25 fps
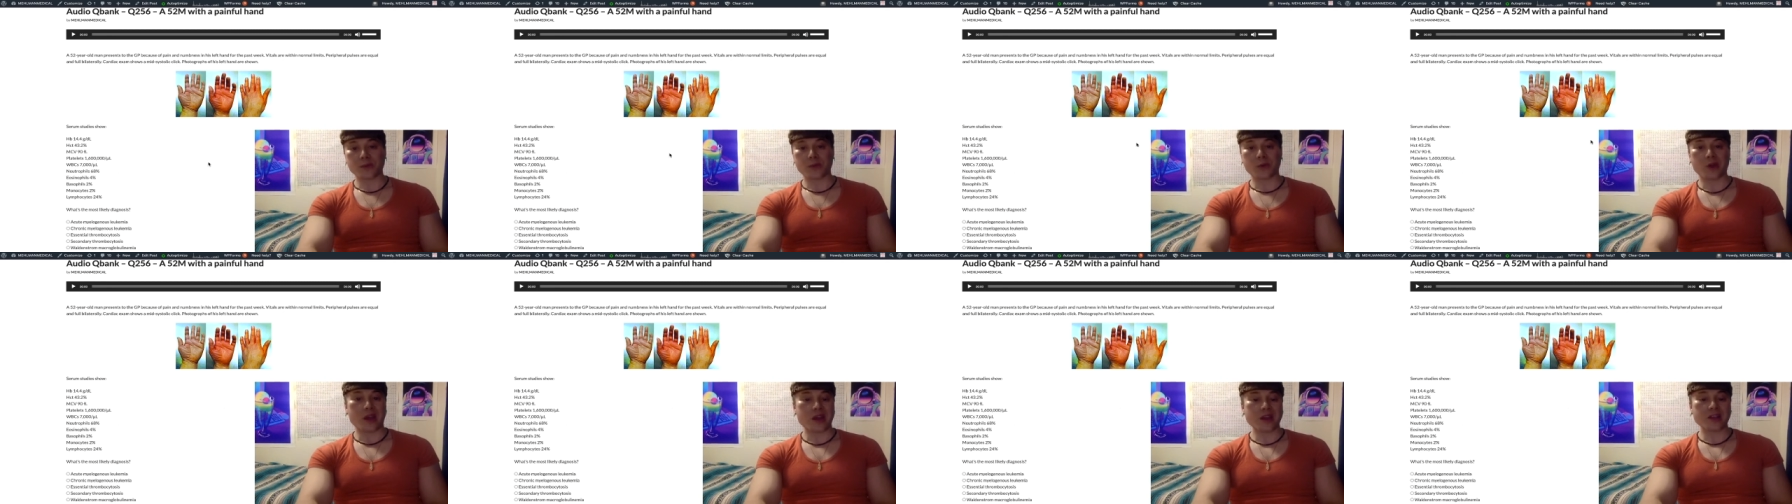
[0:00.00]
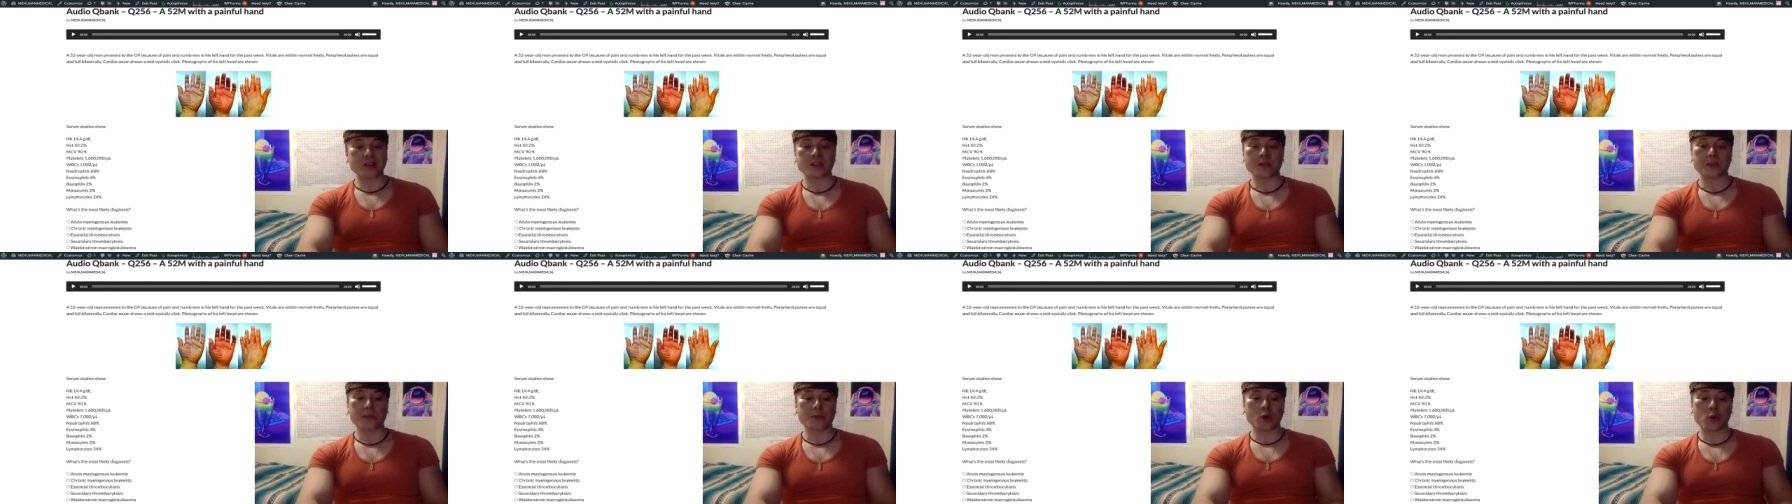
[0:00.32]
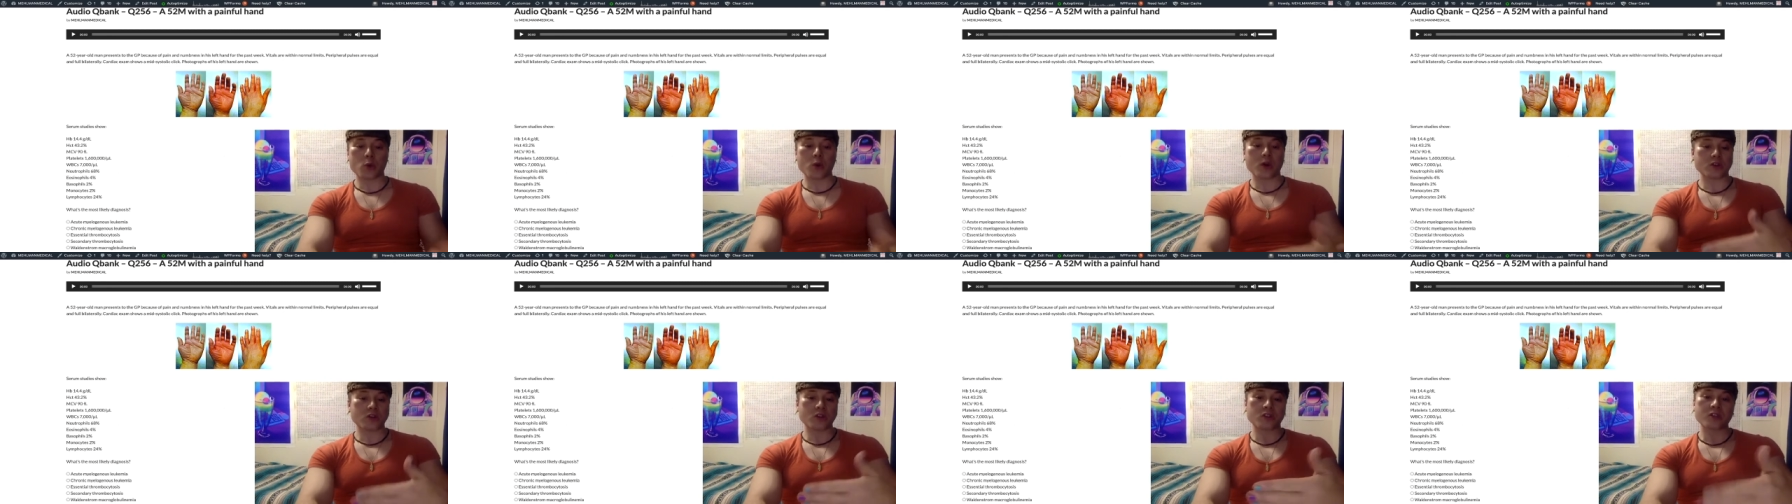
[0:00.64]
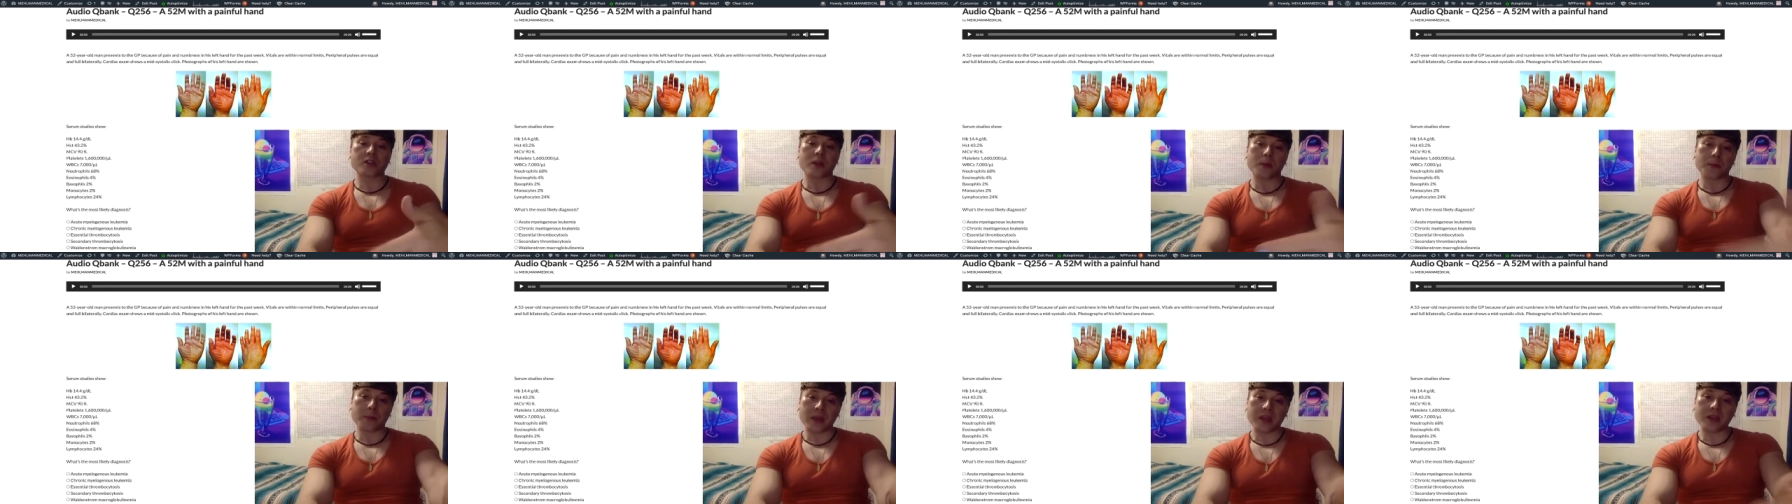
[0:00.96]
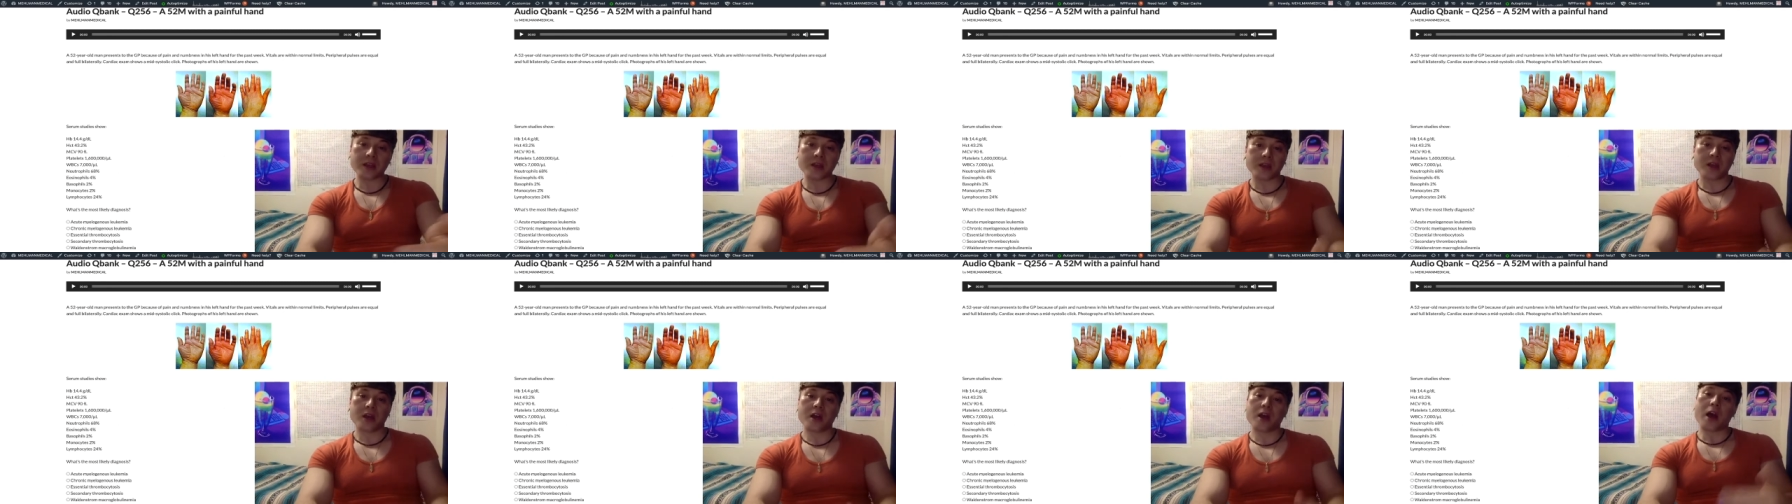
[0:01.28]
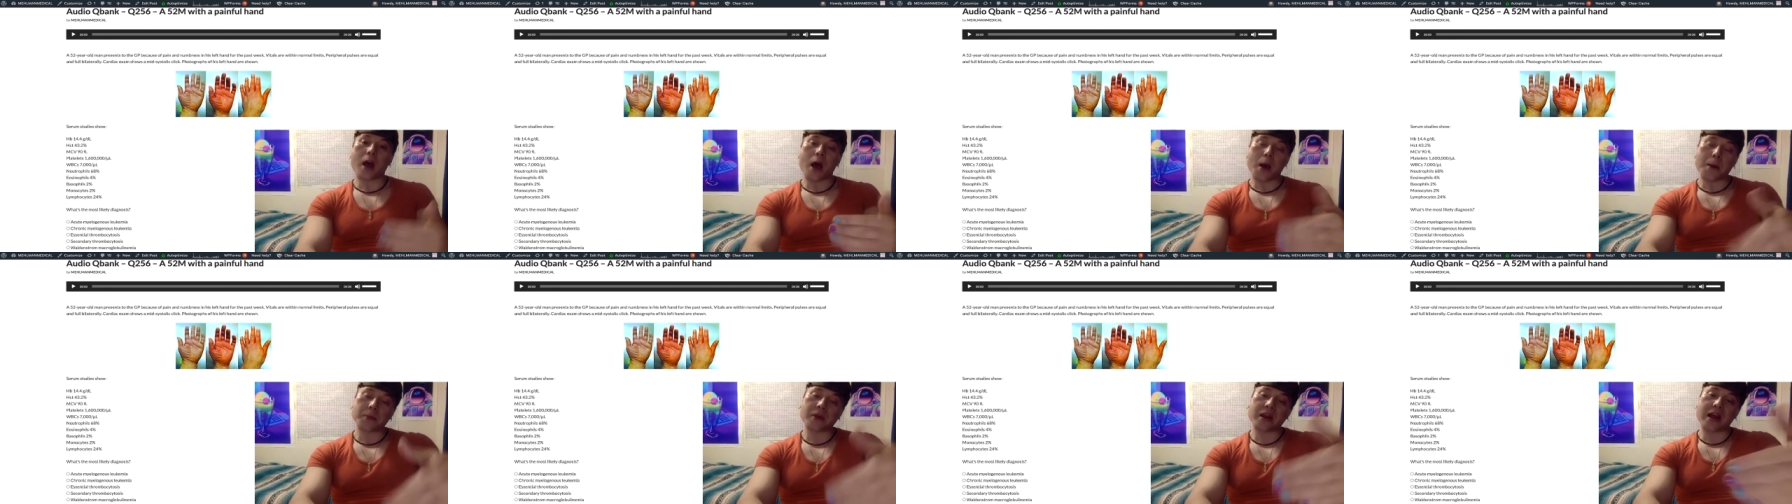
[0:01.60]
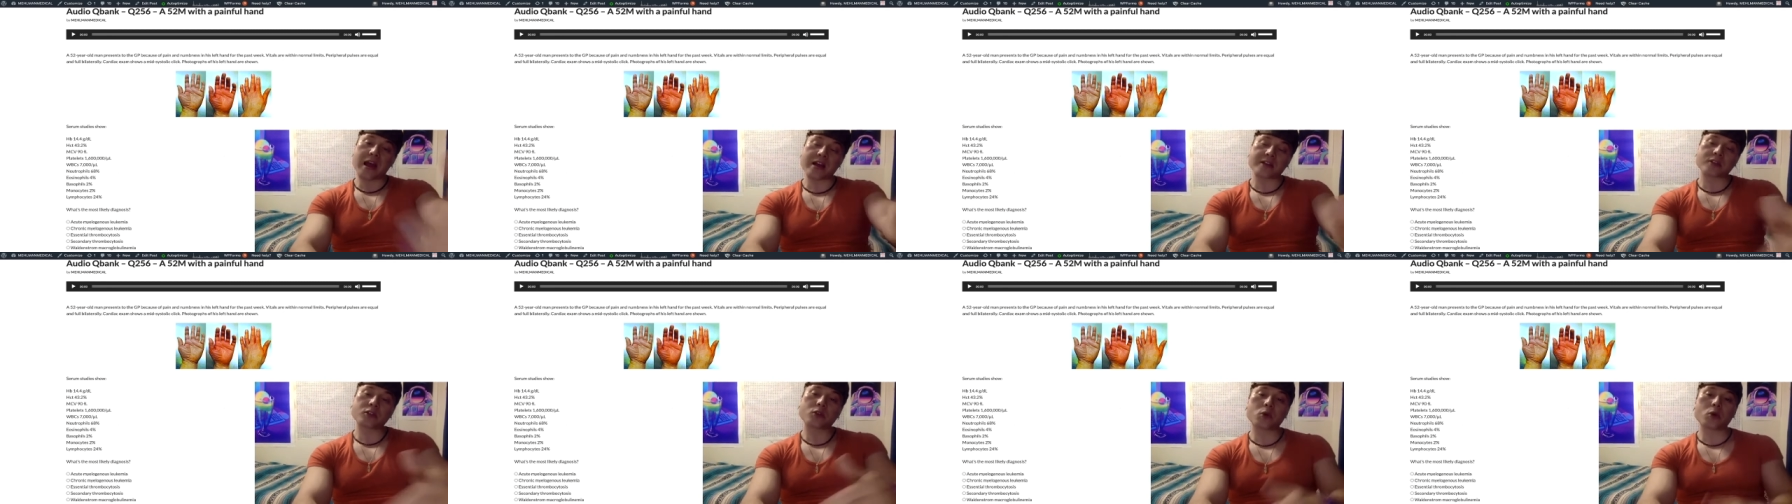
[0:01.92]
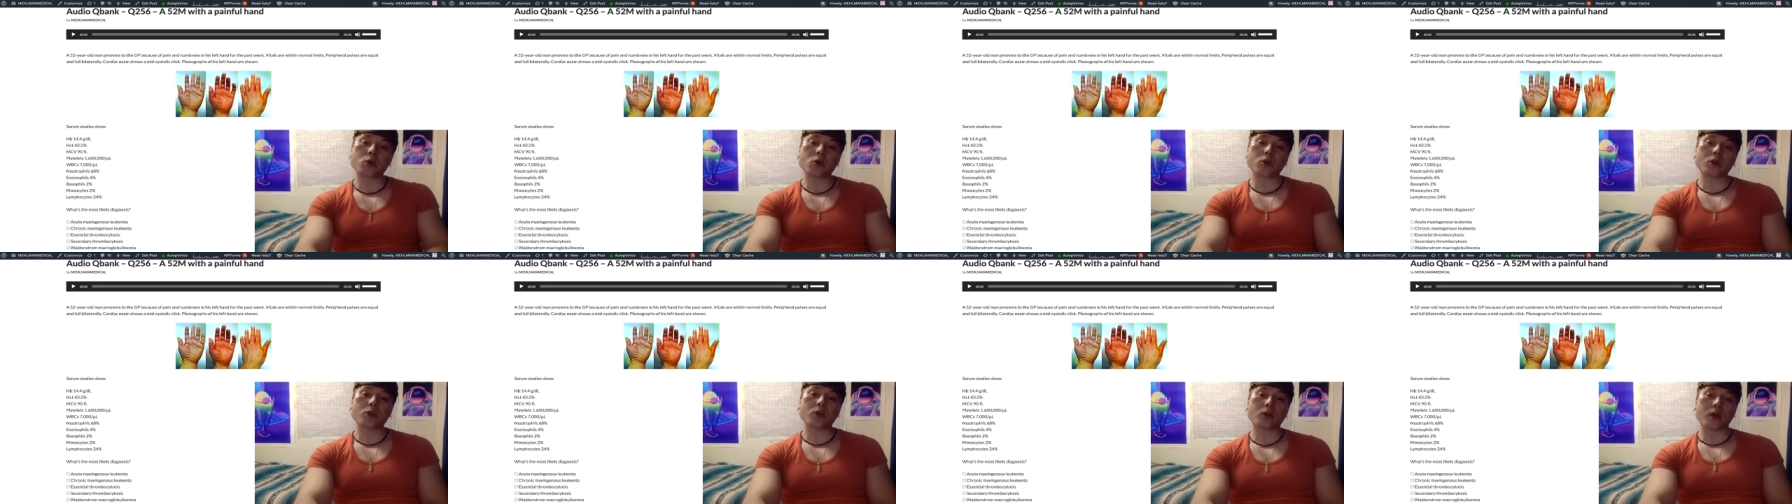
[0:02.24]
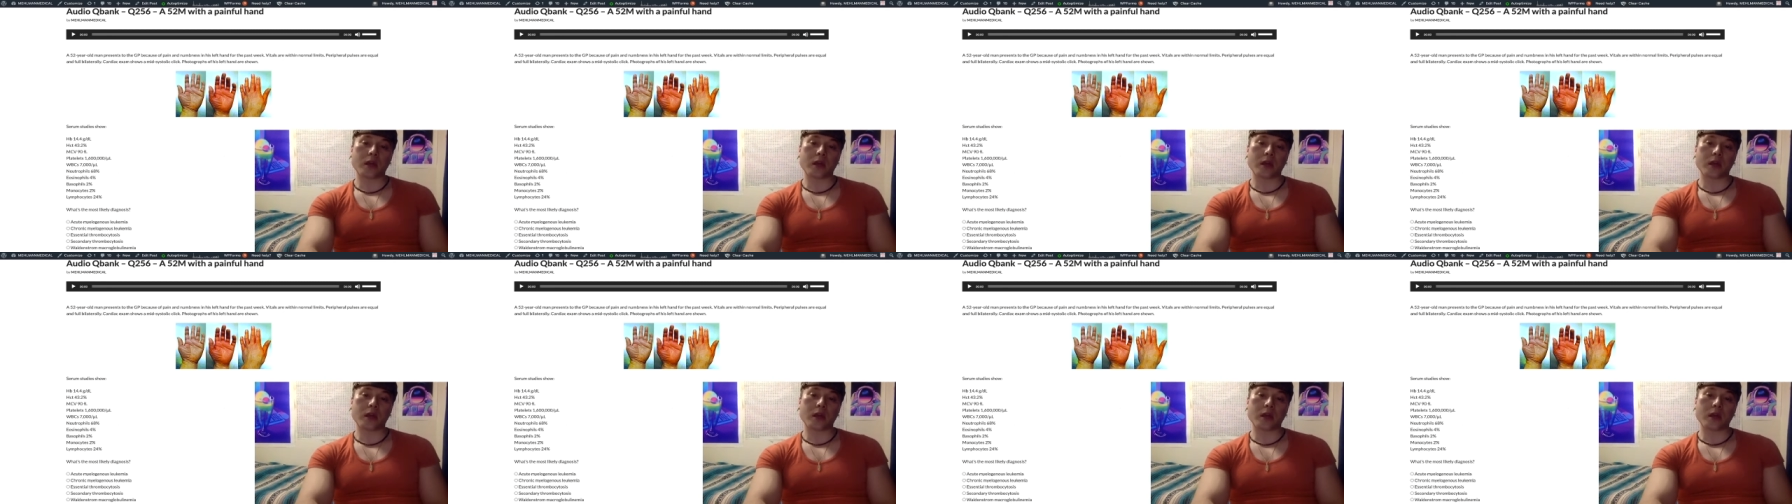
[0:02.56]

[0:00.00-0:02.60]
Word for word: Okay? Some of the questions I make, I'm an asshole